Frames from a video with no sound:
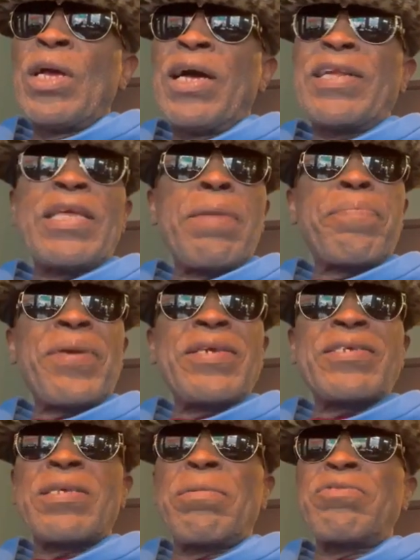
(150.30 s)
And they
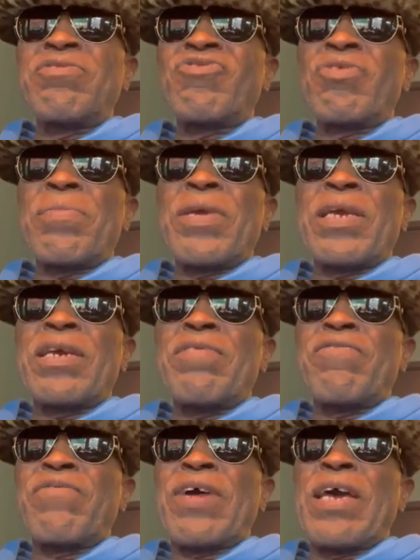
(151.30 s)
pay some new
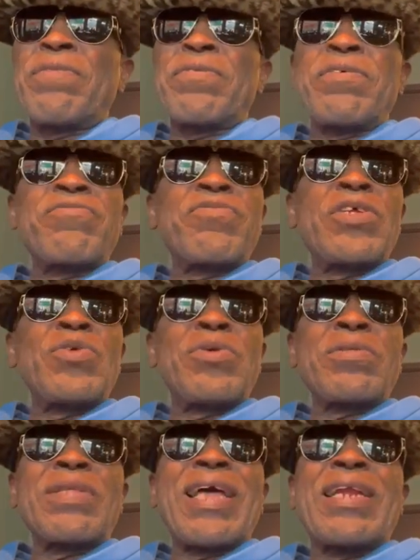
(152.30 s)
Jamaican 500
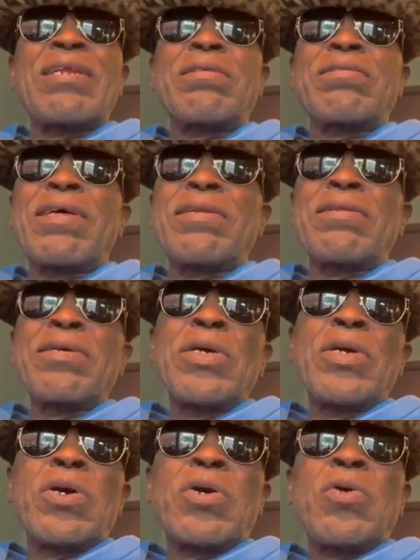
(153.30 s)
US dollars and
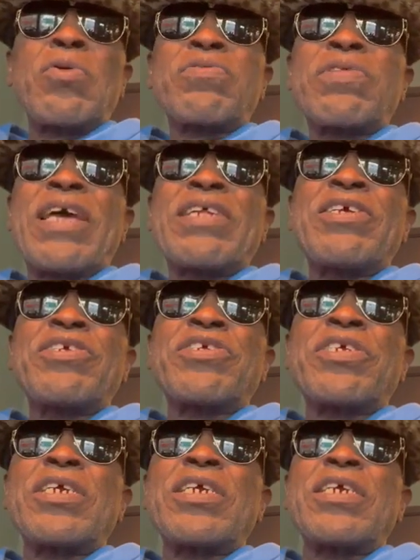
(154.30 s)
co-sign their
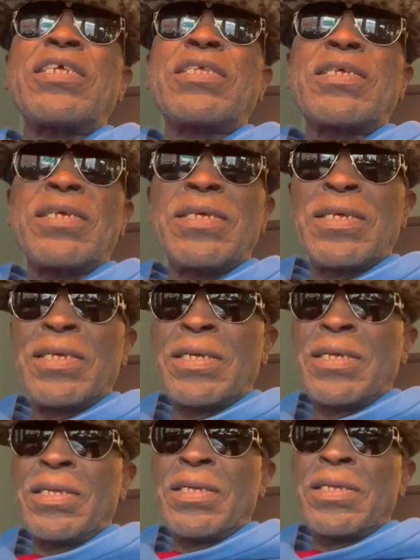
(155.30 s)
shit.
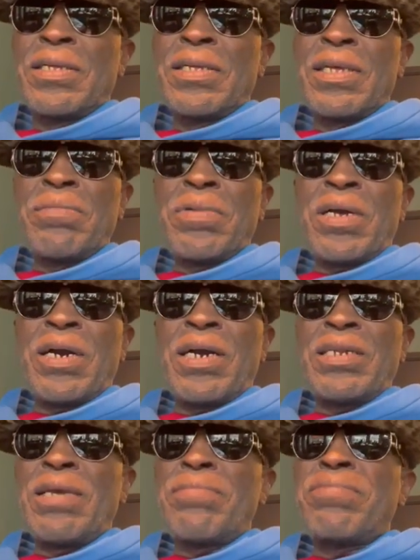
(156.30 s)
And
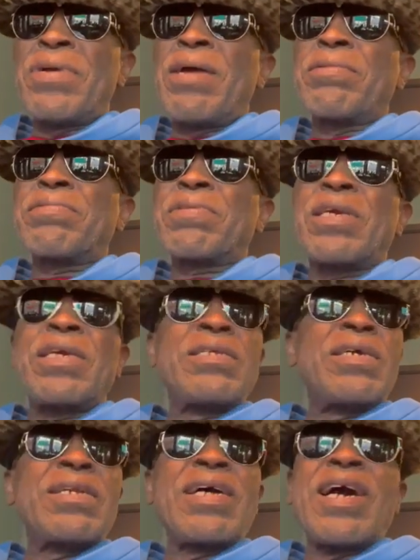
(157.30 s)
because they brown
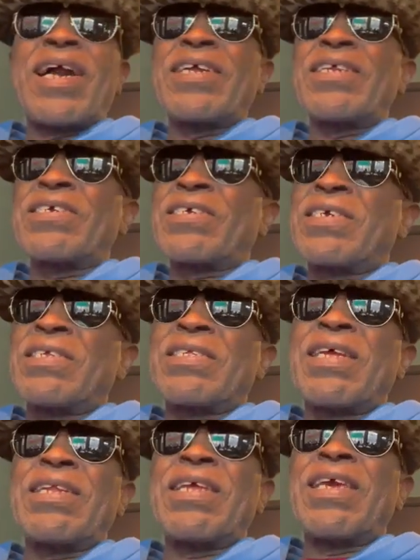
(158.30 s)
skin and all kind of shit
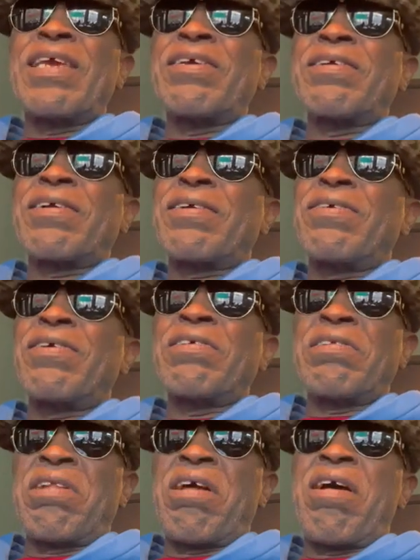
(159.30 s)
and their hair
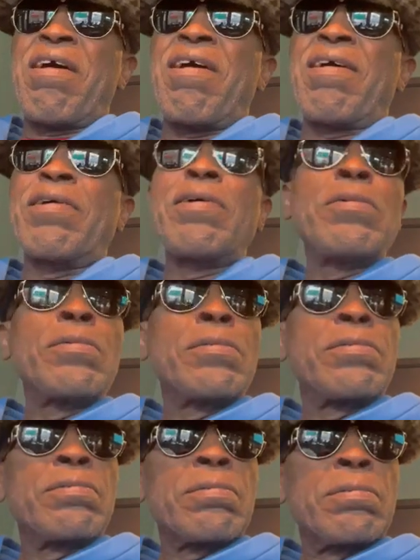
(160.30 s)
curly long.
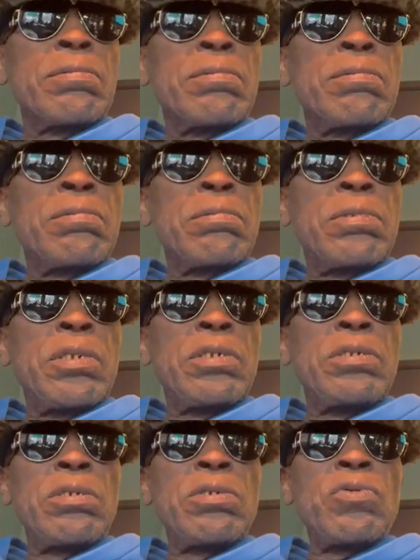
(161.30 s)

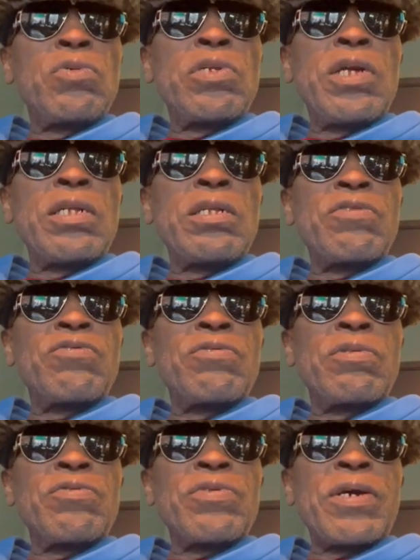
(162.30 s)
Did you know that the,
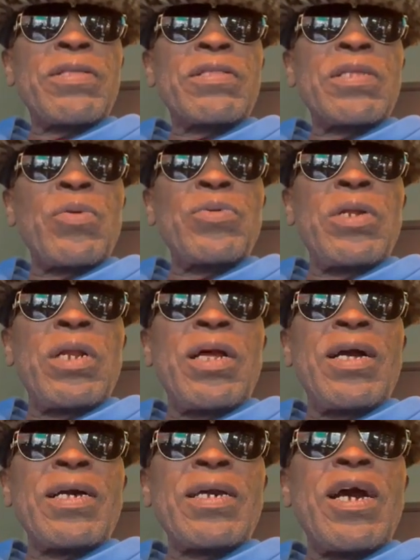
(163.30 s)
the Rasta with the
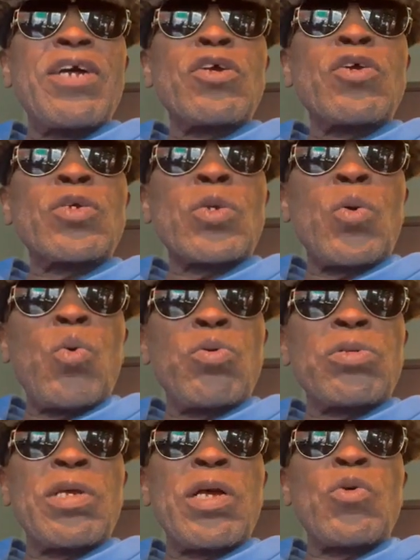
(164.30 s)
long, or the
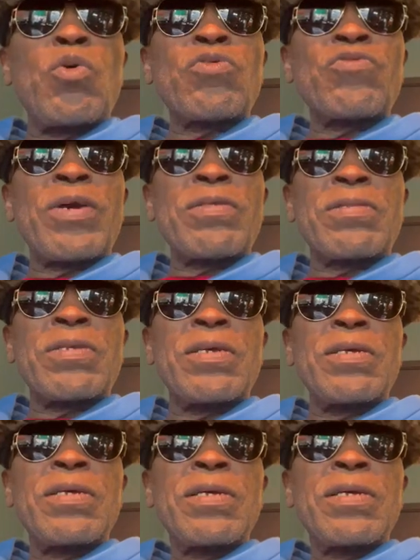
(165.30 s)
quote-unquote Rasta,